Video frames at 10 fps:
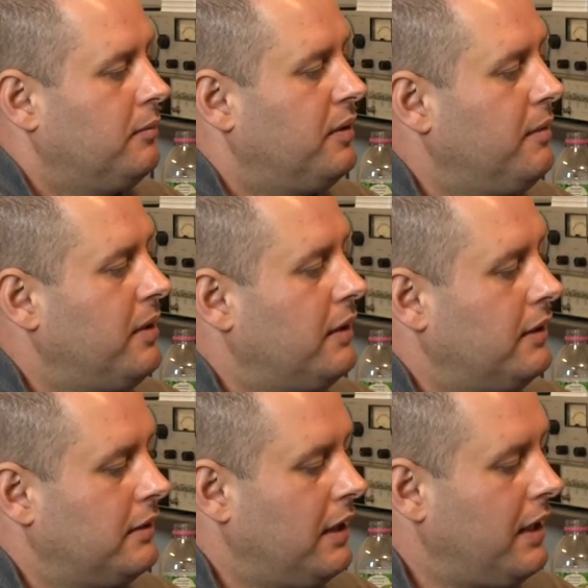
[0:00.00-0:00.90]

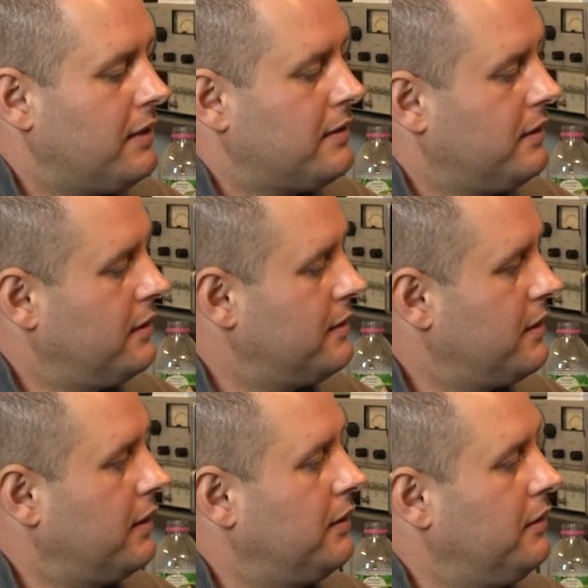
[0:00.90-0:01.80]
pre-made cases,
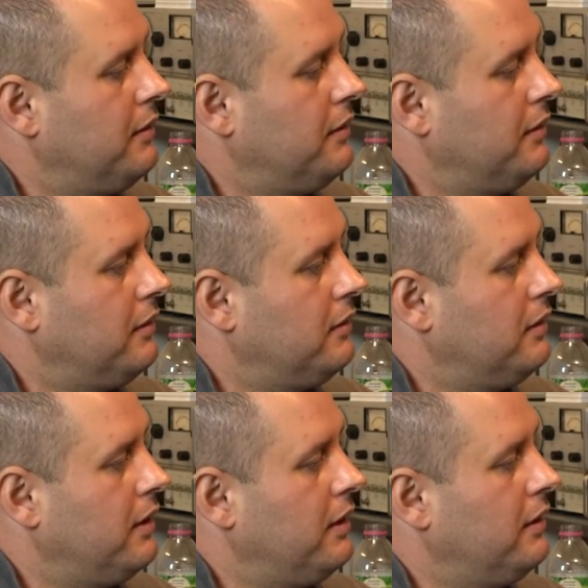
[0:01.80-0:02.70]
and
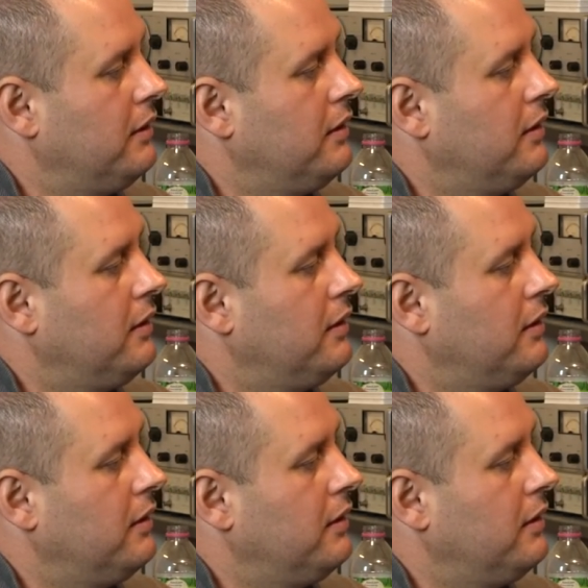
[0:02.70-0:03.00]
they